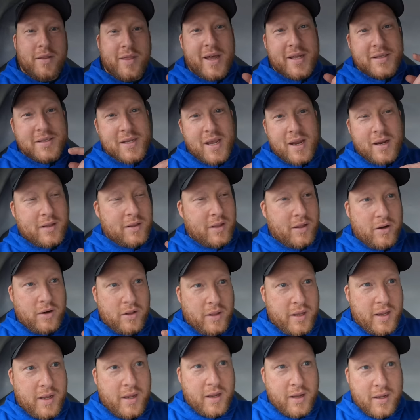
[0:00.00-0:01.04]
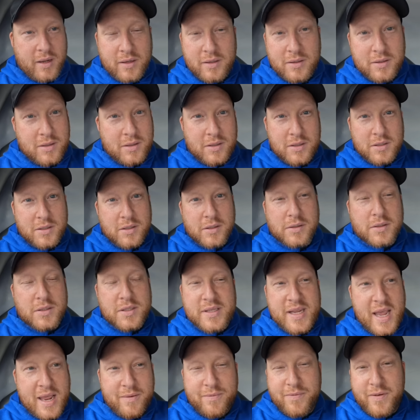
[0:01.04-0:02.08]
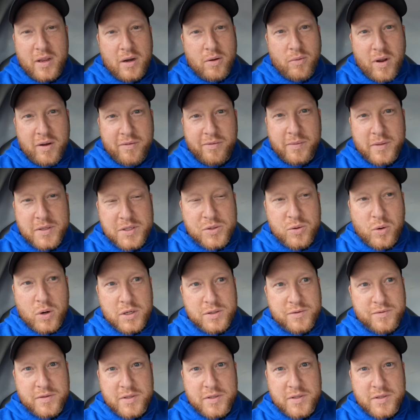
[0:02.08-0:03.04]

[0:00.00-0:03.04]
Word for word: that's like literally 10 feet away from the storage